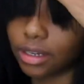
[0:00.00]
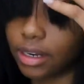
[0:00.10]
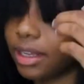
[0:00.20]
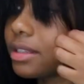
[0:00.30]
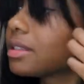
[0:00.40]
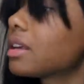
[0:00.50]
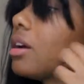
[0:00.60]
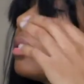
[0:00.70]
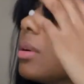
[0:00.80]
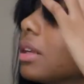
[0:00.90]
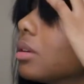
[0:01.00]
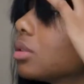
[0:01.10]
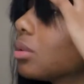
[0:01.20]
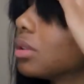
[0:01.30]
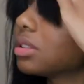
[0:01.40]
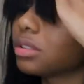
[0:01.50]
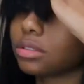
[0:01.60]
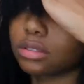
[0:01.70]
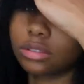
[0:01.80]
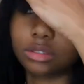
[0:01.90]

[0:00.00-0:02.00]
Let's go a little shorter.